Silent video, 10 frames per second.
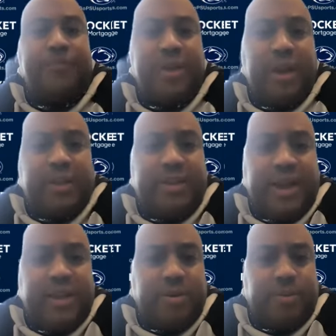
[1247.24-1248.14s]
kind of
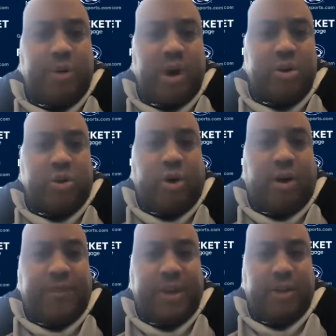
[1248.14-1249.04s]
takes some pressure
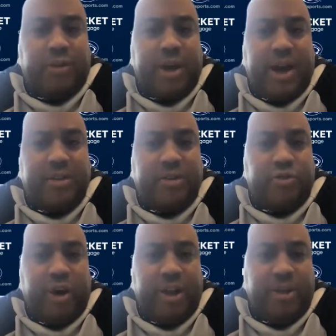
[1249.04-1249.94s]
off the other guys that are
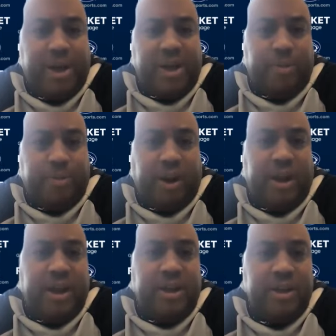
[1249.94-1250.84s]
trying to make a
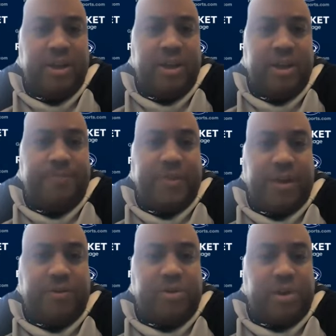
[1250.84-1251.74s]
play
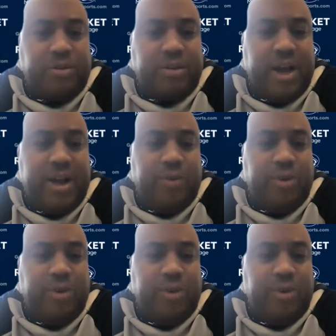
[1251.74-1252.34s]
every single time.